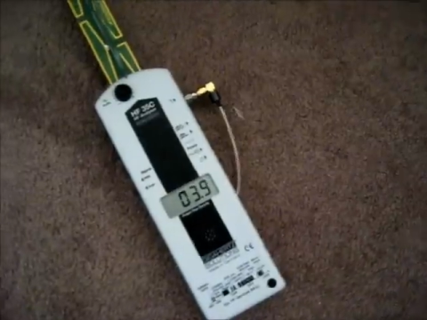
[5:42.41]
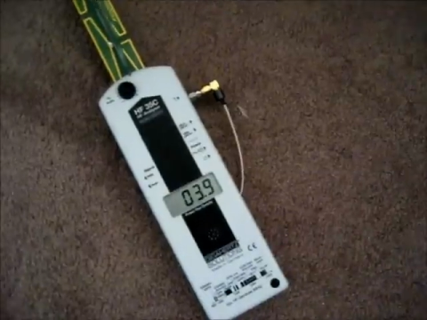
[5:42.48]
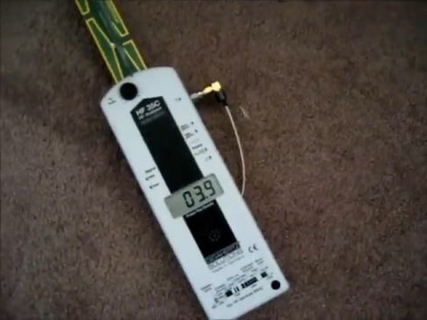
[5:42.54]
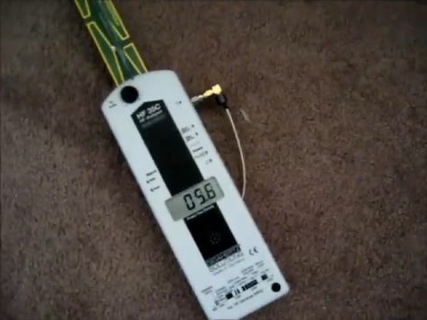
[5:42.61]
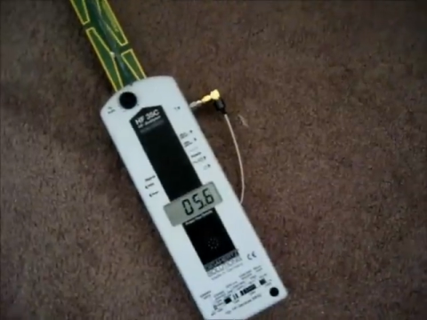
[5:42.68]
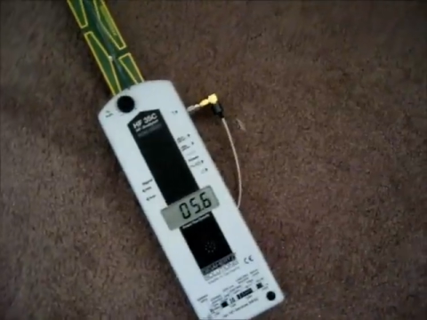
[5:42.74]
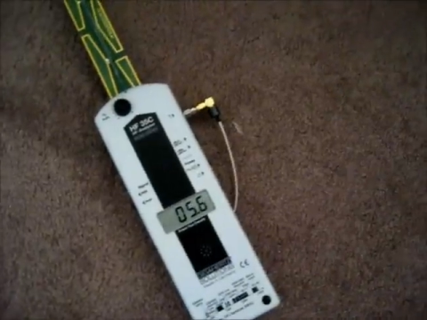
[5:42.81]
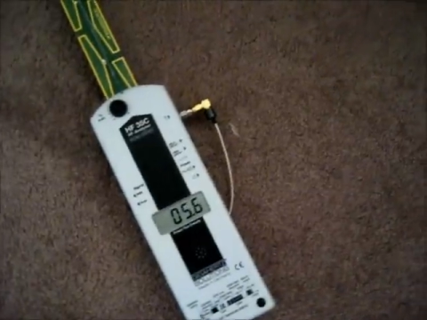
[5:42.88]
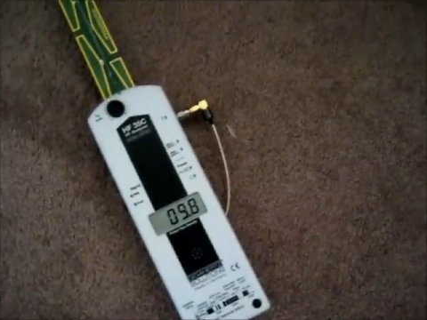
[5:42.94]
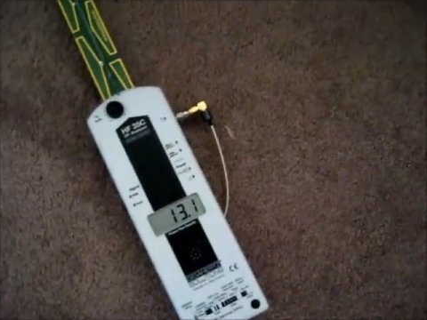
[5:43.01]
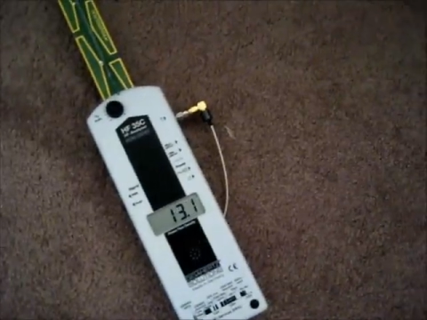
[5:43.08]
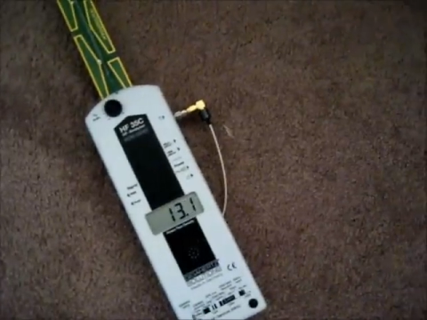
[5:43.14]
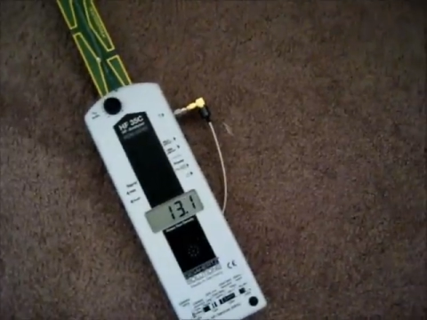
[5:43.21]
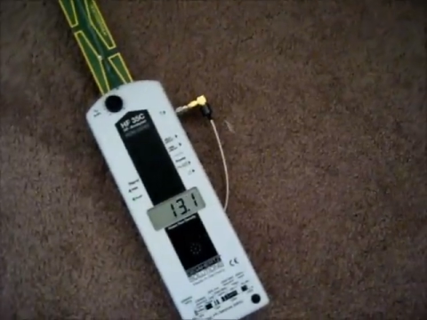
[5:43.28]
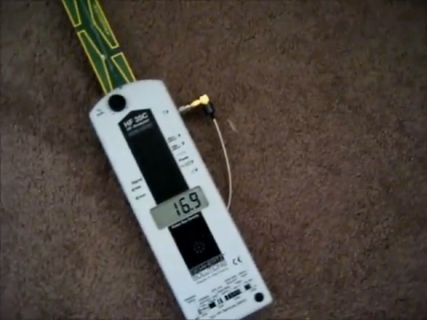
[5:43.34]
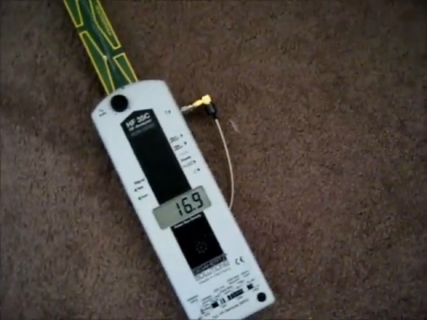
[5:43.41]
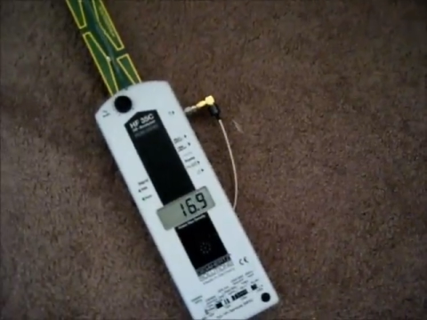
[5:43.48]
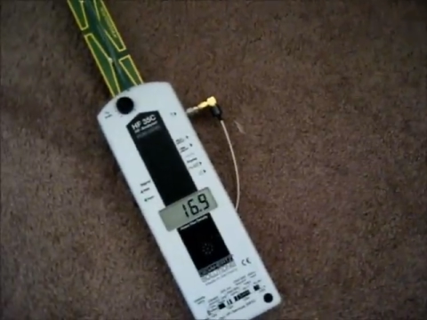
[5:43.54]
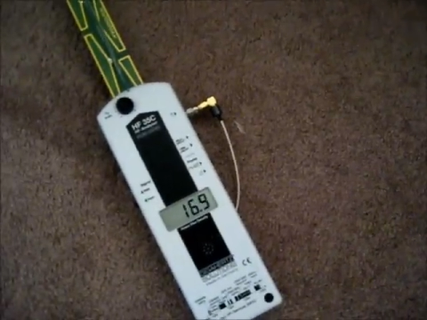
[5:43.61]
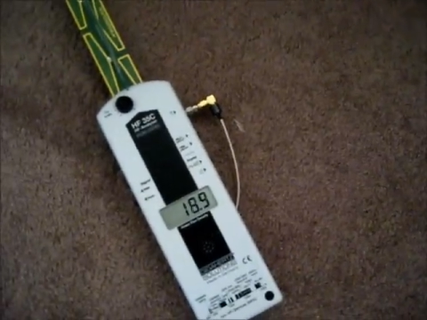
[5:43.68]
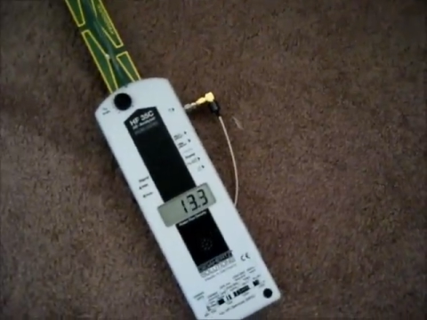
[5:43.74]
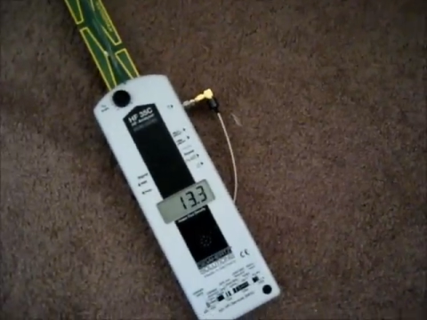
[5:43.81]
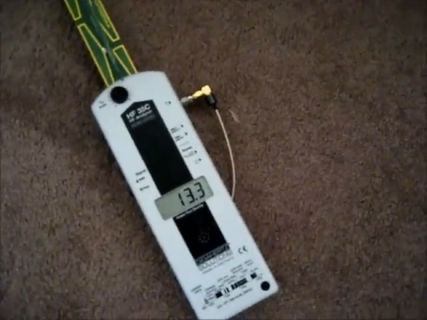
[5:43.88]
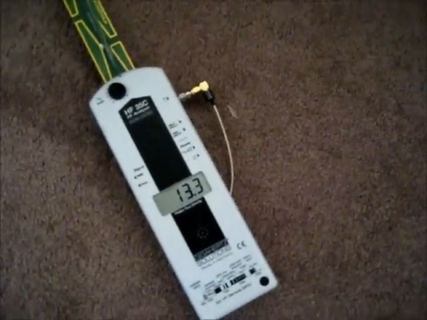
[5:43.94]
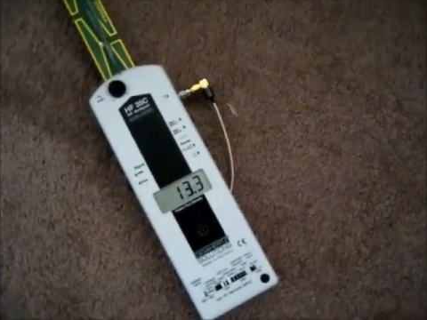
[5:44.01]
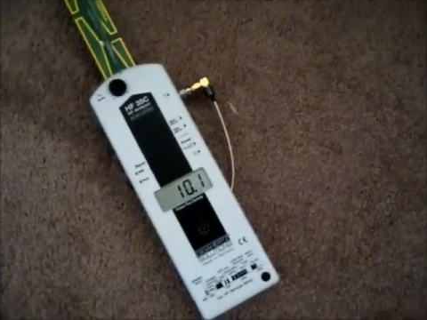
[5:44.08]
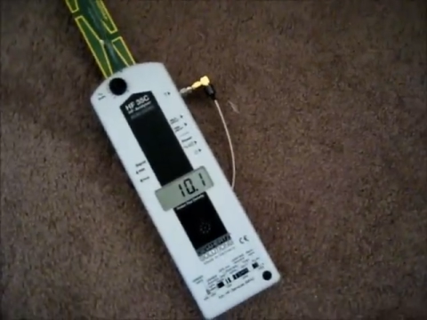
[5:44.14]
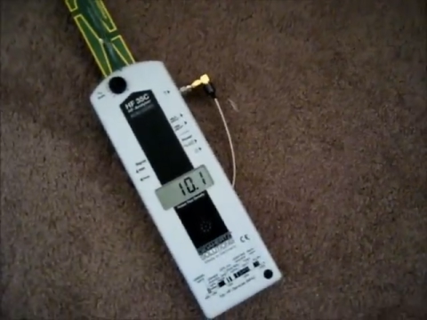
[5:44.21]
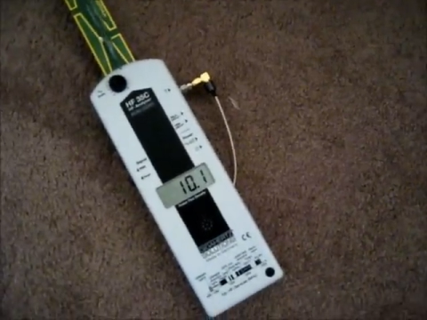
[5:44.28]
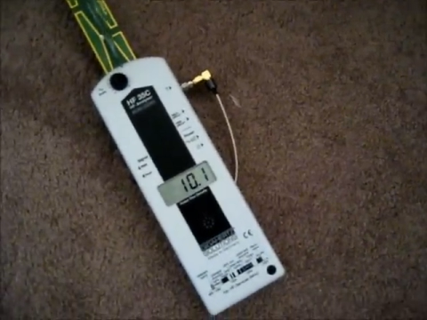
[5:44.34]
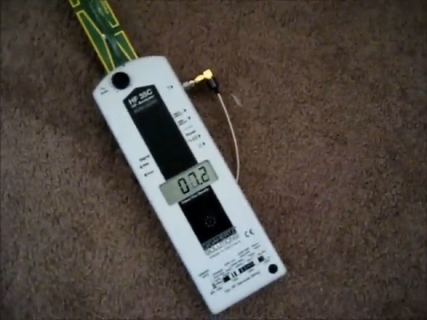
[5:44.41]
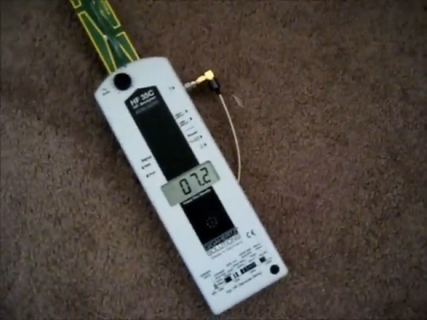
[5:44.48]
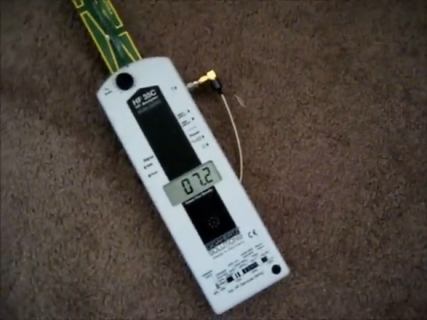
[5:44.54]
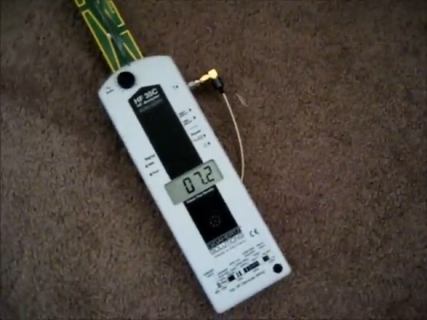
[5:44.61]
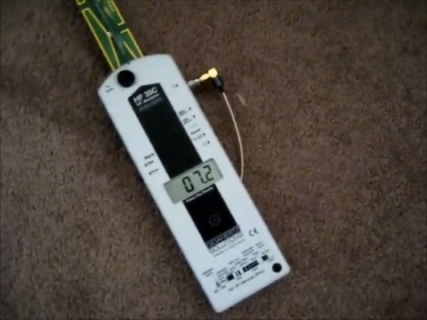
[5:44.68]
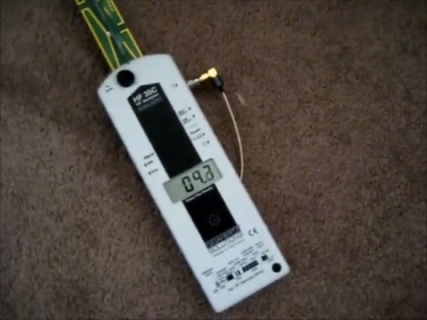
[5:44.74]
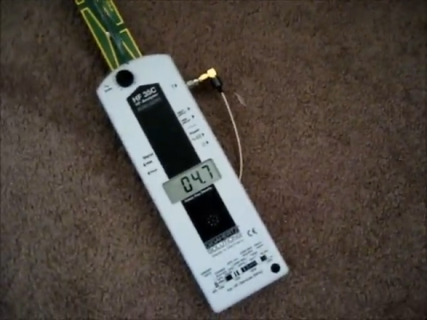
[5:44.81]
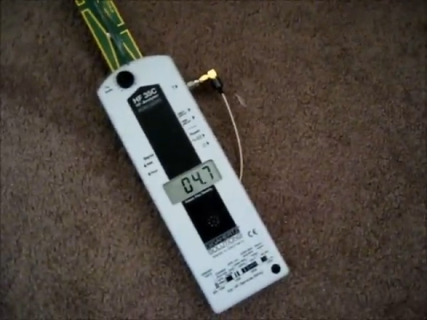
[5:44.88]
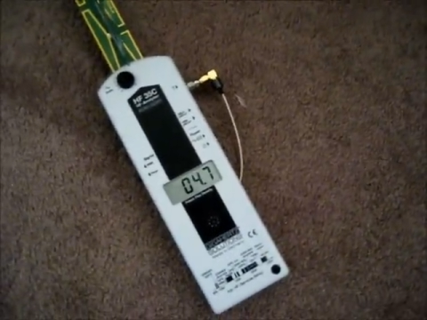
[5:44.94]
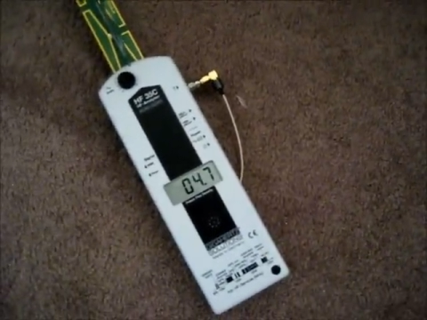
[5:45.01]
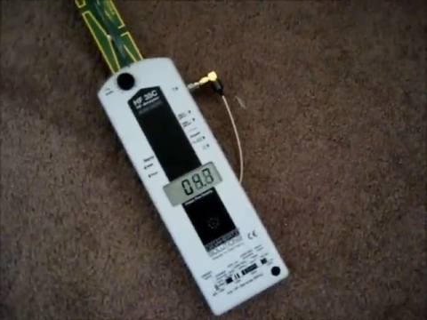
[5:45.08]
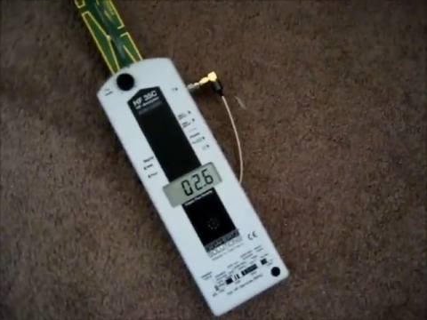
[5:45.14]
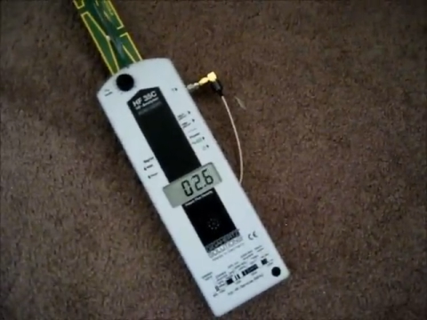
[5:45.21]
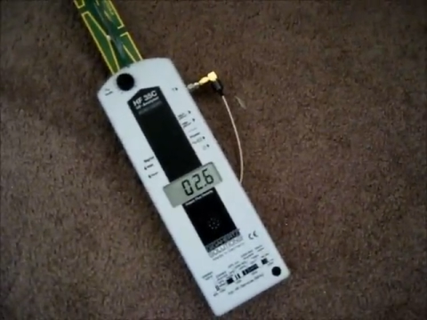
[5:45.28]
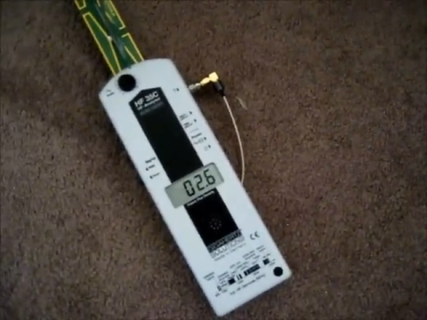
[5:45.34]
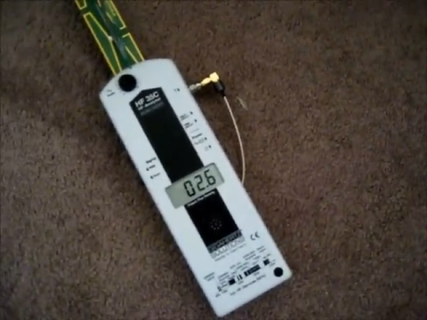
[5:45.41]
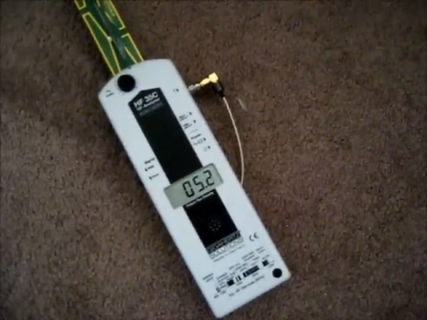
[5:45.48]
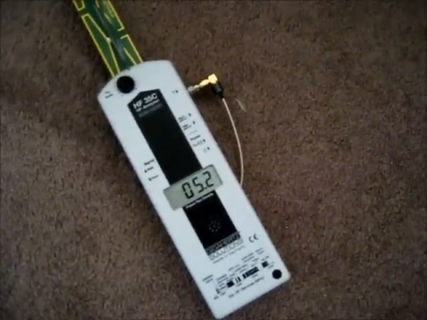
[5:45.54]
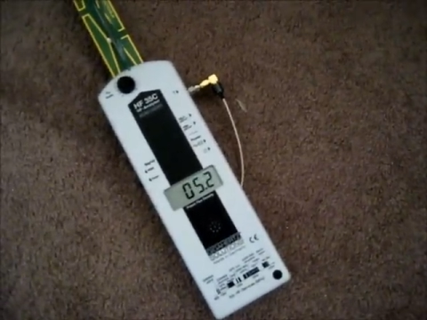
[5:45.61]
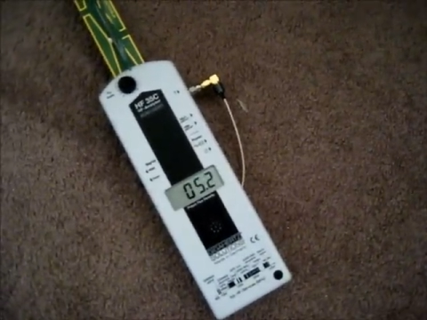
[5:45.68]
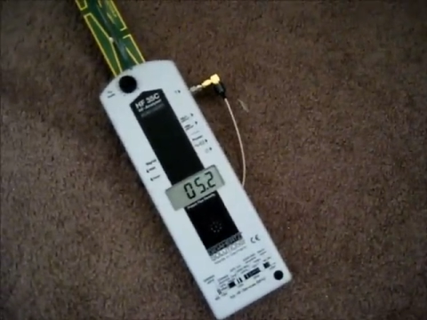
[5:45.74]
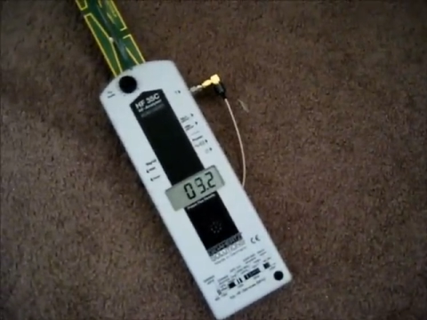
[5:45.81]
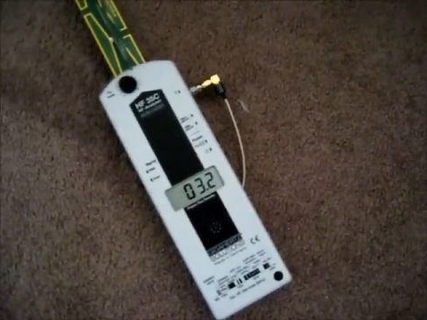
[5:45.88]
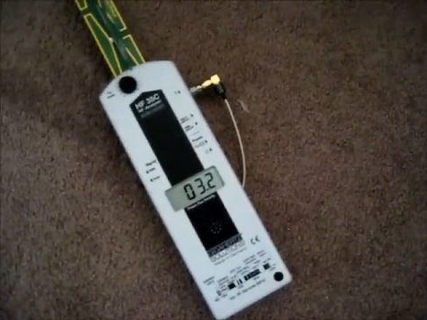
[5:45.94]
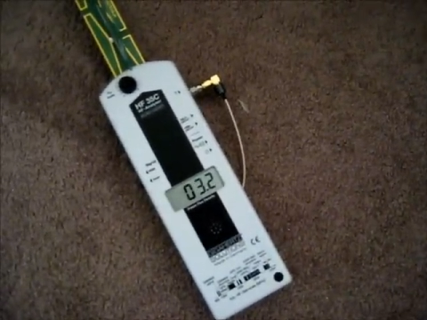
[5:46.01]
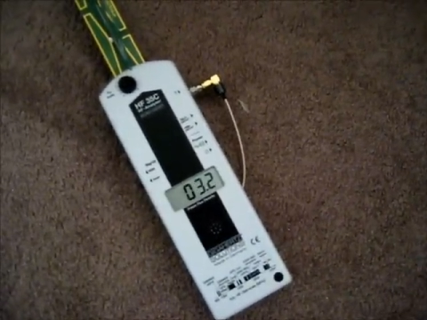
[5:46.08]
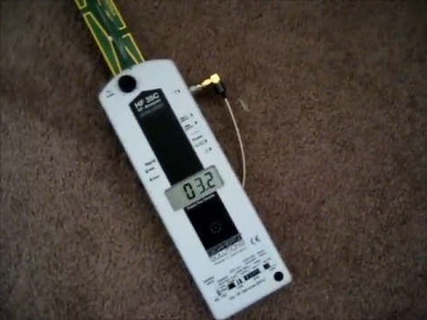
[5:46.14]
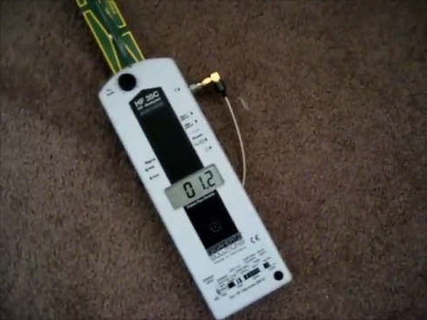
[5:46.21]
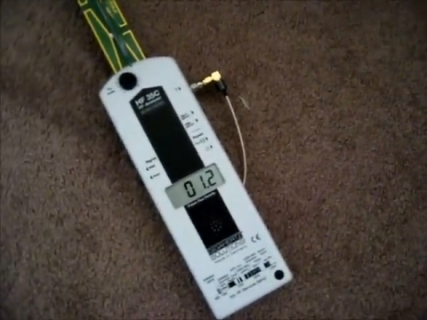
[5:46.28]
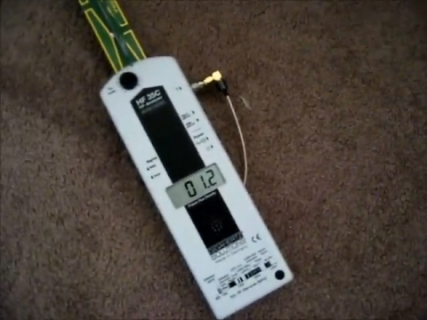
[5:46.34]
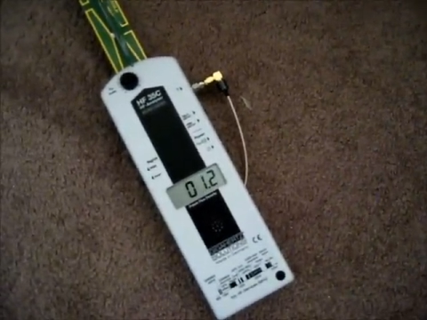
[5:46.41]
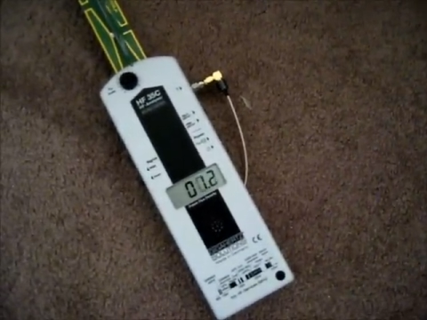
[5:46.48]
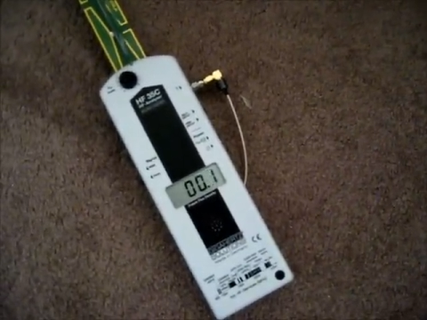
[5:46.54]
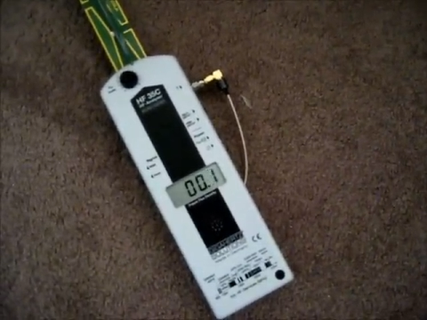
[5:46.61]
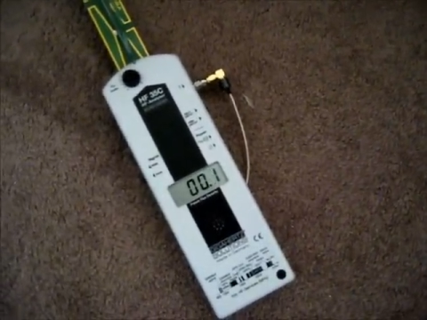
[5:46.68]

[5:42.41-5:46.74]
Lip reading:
(no speaker visible)